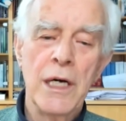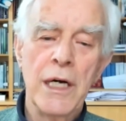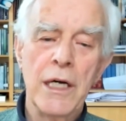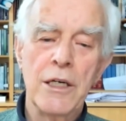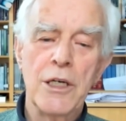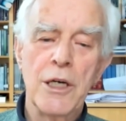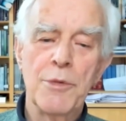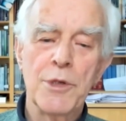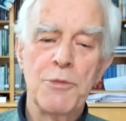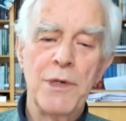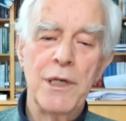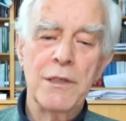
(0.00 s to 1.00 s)
the double
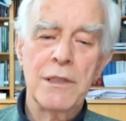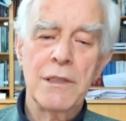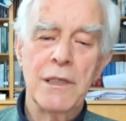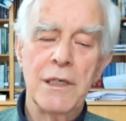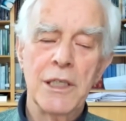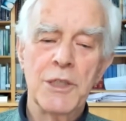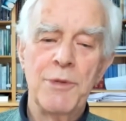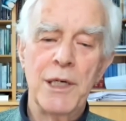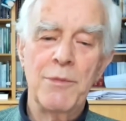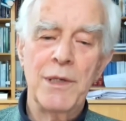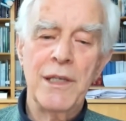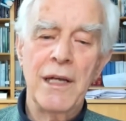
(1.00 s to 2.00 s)
slit
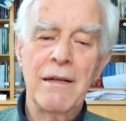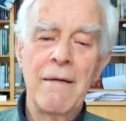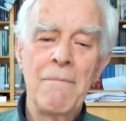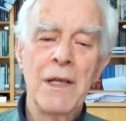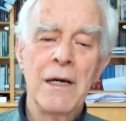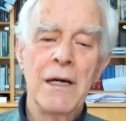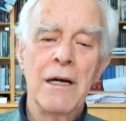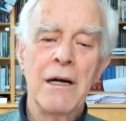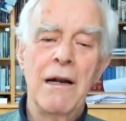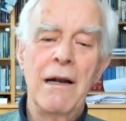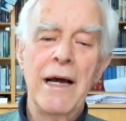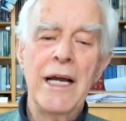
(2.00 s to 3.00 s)
experiment that
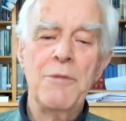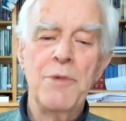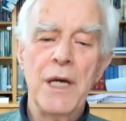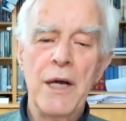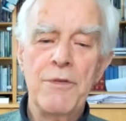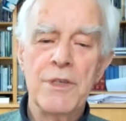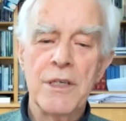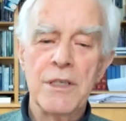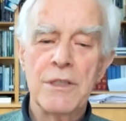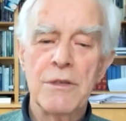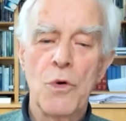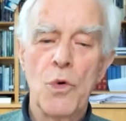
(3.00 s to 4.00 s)
light behaves as